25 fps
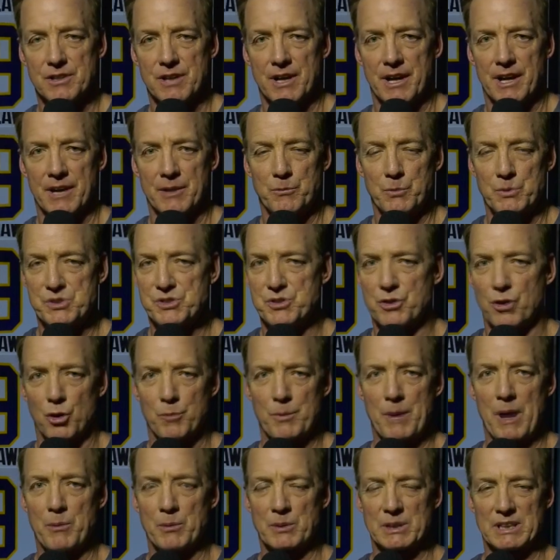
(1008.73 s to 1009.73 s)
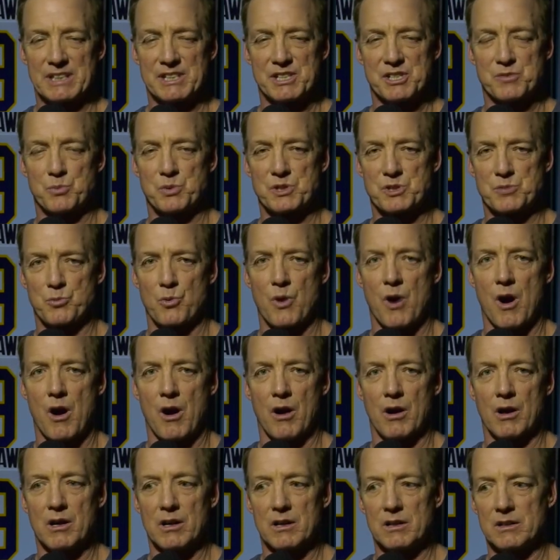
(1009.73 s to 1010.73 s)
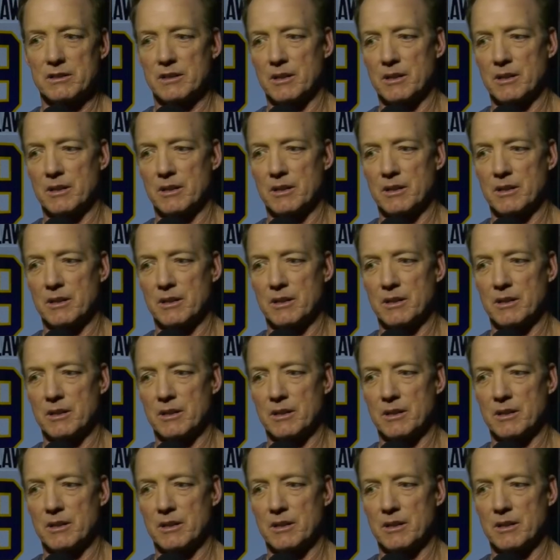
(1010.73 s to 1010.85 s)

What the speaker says: and was told my release was wrong